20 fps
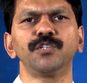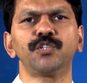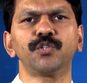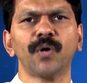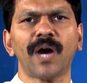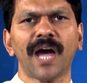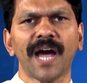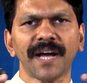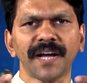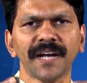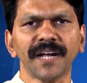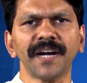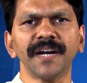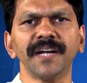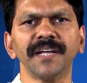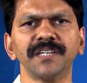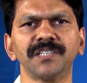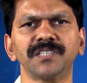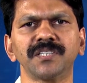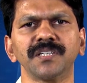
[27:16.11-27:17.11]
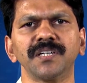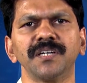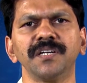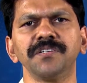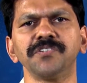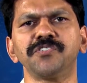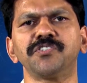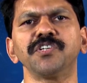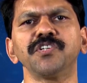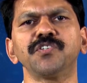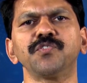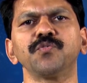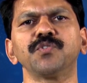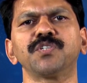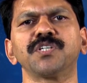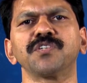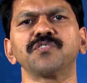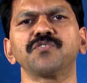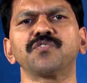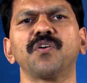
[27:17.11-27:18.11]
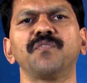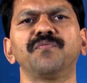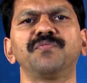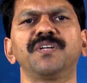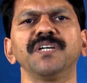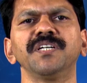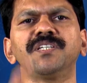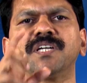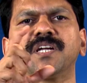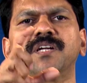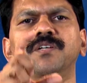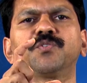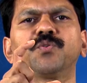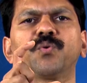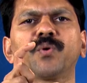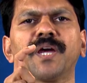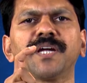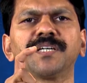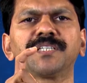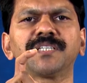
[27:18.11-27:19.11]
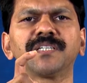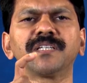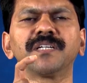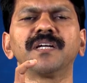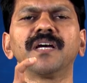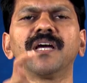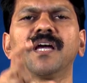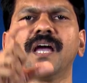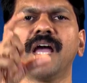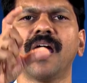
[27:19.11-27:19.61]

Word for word: to accredit institutions of teacher education